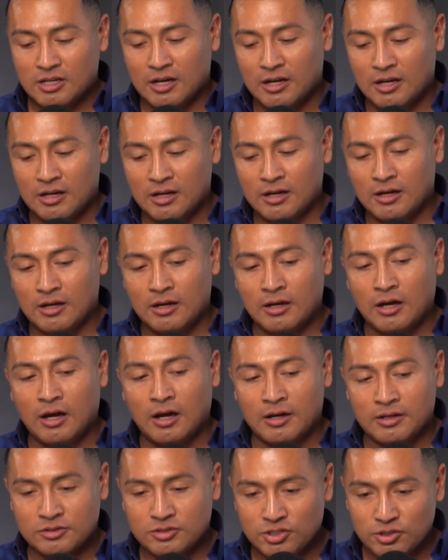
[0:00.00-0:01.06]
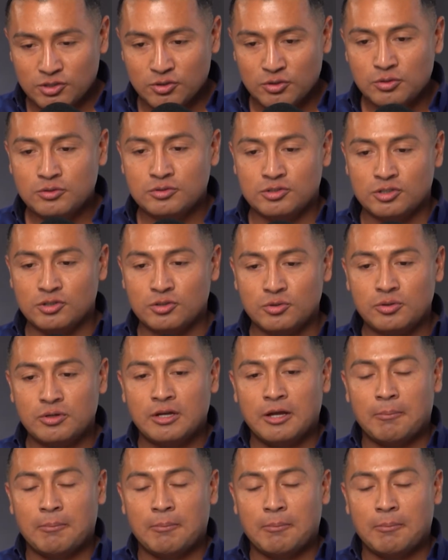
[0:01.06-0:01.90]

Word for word: uh, uh, to do